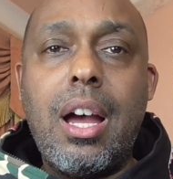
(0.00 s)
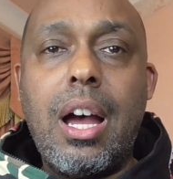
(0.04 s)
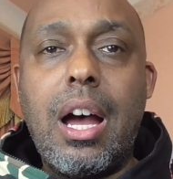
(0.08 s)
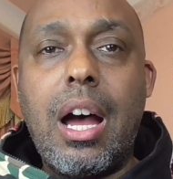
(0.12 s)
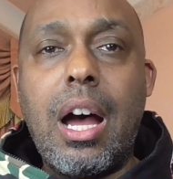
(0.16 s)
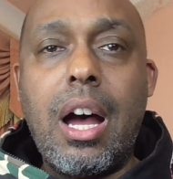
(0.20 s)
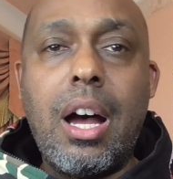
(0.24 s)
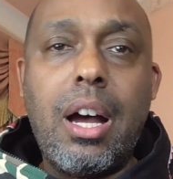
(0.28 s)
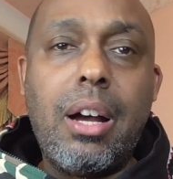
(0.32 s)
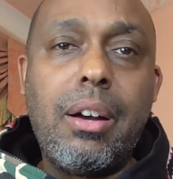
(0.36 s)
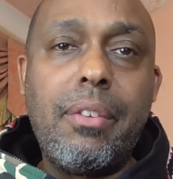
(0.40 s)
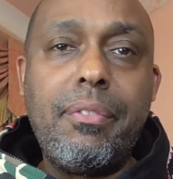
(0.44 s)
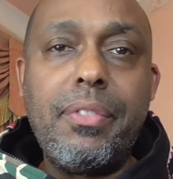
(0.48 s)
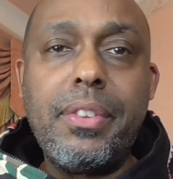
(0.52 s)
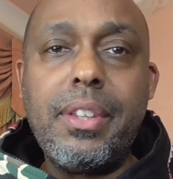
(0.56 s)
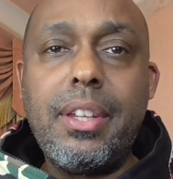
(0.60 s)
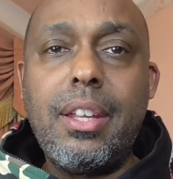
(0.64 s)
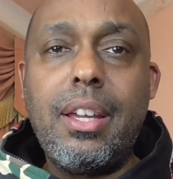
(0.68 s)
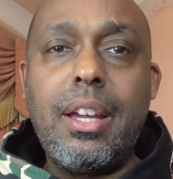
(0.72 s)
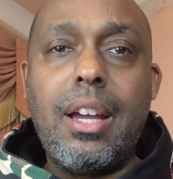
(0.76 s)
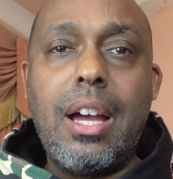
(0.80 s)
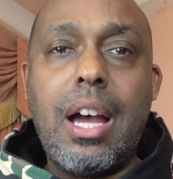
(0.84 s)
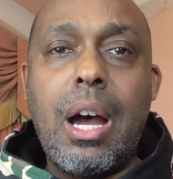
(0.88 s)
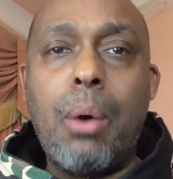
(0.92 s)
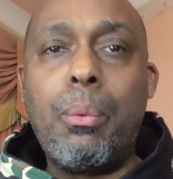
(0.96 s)
"Oh,
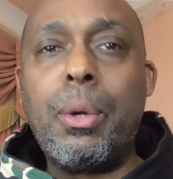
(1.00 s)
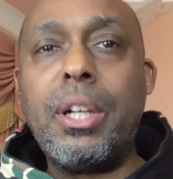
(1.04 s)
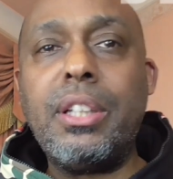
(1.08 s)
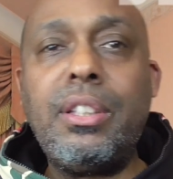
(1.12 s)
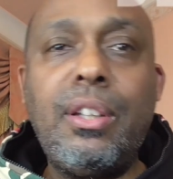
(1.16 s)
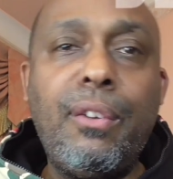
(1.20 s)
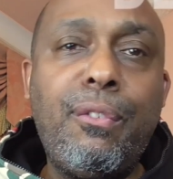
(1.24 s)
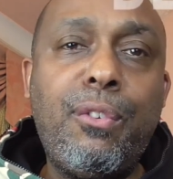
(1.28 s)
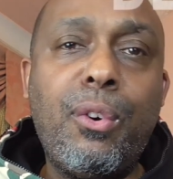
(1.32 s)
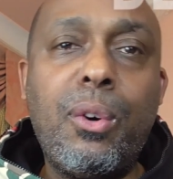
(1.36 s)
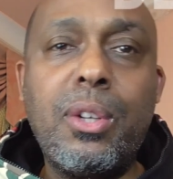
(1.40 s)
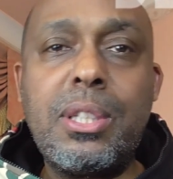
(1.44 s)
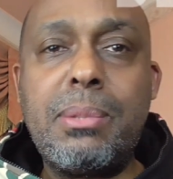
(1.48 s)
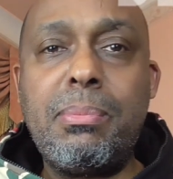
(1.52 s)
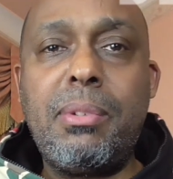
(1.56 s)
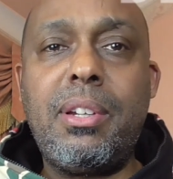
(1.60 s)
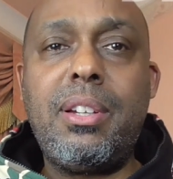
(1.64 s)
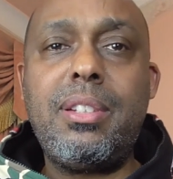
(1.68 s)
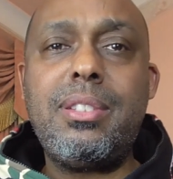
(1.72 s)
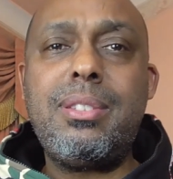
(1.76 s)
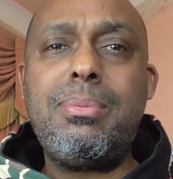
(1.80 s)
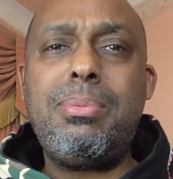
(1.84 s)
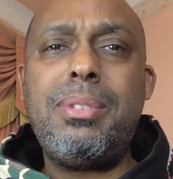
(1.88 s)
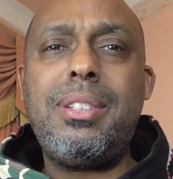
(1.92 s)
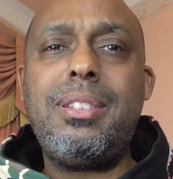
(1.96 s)
I want to divorce my
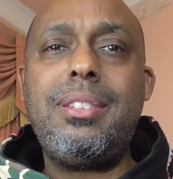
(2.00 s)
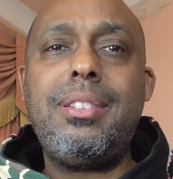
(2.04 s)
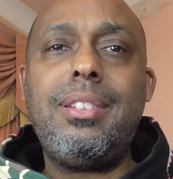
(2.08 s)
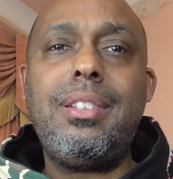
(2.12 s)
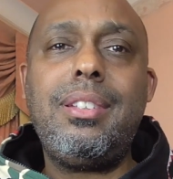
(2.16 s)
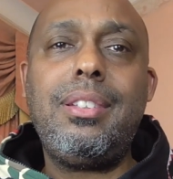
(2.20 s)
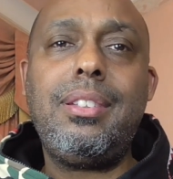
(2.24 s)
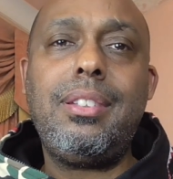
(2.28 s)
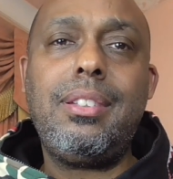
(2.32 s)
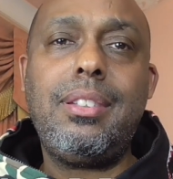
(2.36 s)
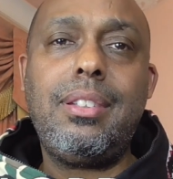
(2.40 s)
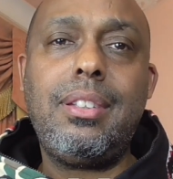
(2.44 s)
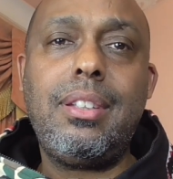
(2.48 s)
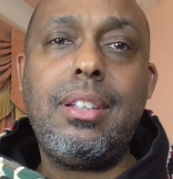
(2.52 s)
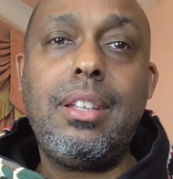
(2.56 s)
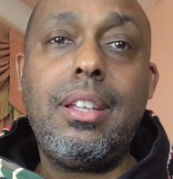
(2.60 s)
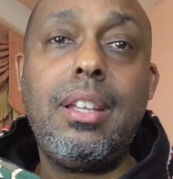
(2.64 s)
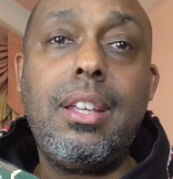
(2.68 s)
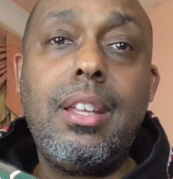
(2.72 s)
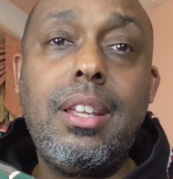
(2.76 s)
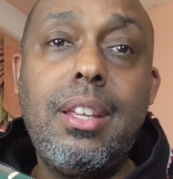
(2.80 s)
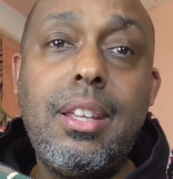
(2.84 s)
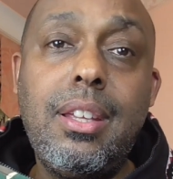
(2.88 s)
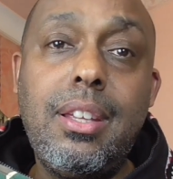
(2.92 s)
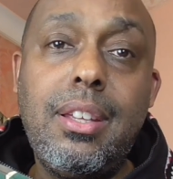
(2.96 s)
husband."
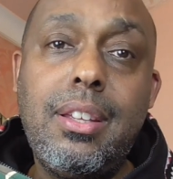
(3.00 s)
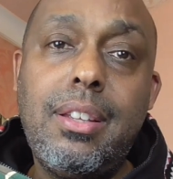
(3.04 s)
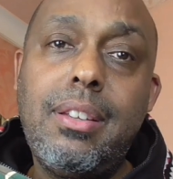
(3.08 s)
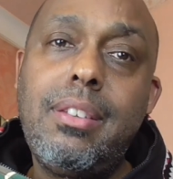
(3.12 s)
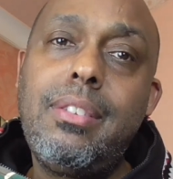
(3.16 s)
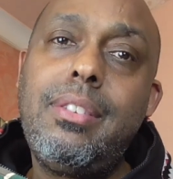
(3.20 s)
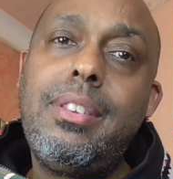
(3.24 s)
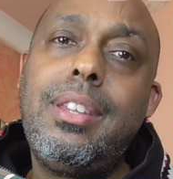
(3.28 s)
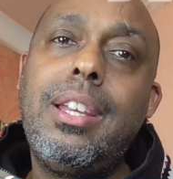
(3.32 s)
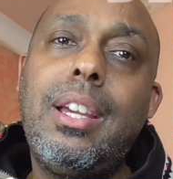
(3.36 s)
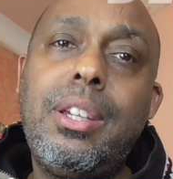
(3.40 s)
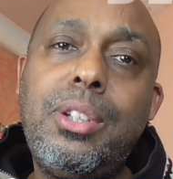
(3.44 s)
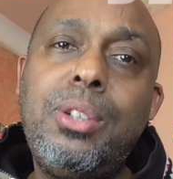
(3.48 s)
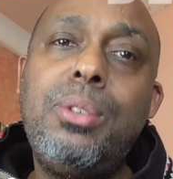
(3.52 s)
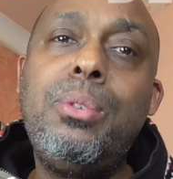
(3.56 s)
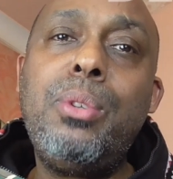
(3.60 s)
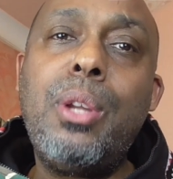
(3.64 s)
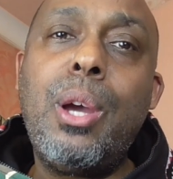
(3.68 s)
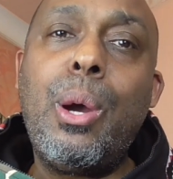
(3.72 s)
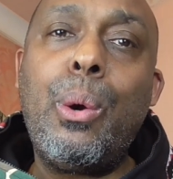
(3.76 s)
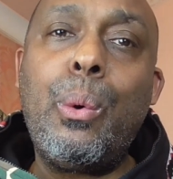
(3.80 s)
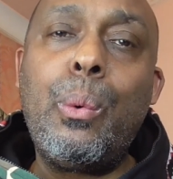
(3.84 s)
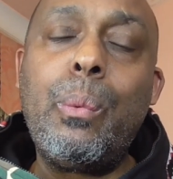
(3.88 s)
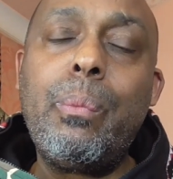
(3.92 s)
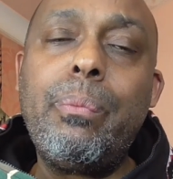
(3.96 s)
Now, you
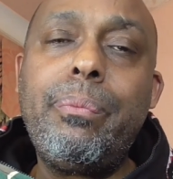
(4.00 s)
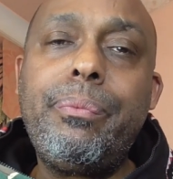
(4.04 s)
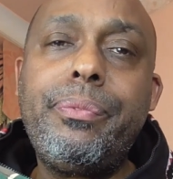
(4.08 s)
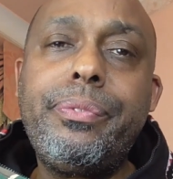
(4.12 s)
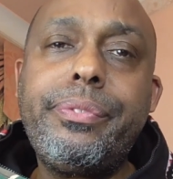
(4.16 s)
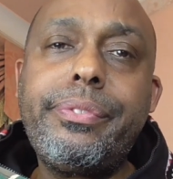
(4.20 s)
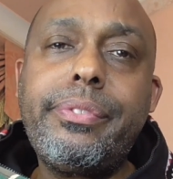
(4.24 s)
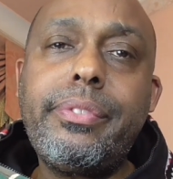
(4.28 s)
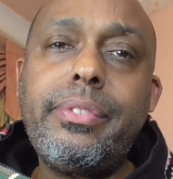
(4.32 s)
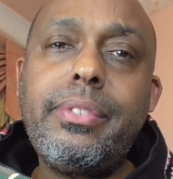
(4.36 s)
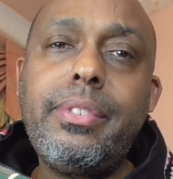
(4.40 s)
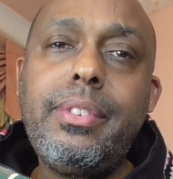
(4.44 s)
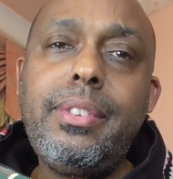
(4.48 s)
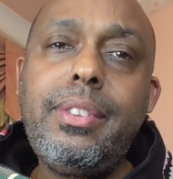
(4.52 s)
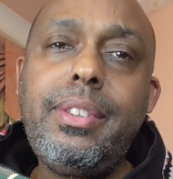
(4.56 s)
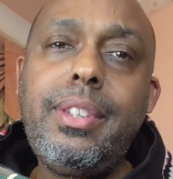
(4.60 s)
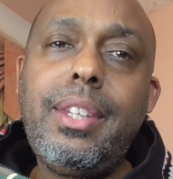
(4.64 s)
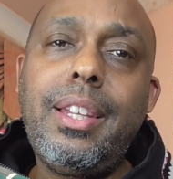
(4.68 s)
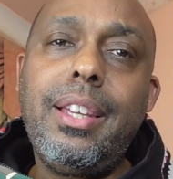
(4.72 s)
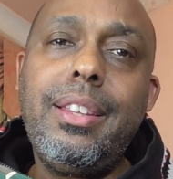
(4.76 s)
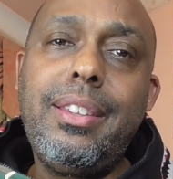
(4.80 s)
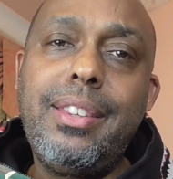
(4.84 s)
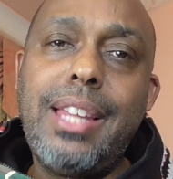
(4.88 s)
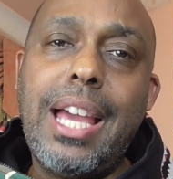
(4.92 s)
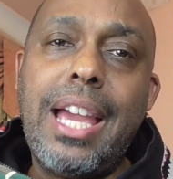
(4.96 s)
know,
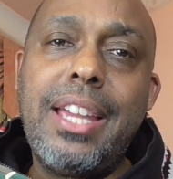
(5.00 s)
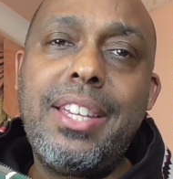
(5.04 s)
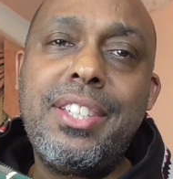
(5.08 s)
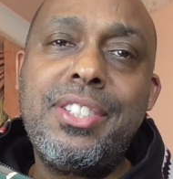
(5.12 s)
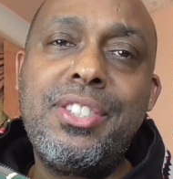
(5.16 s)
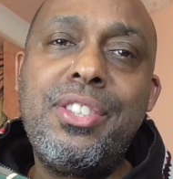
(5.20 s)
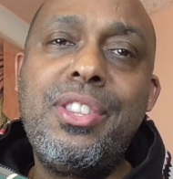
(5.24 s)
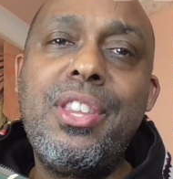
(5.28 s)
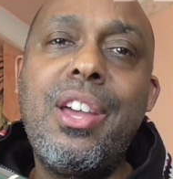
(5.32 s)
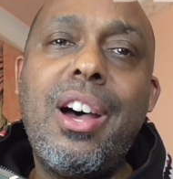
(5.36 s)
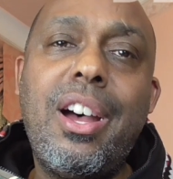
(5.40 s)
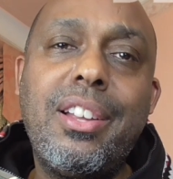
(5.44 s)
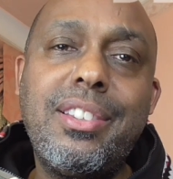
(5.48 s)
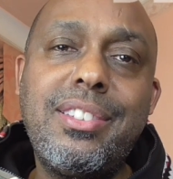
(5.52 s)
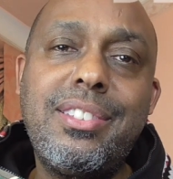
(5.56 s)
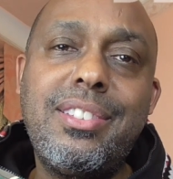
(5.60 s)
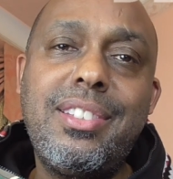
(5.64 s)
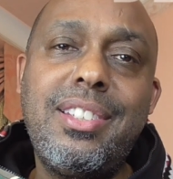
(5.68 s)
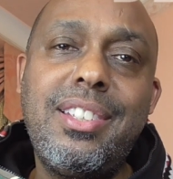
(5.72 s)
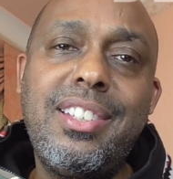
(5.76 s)
that is not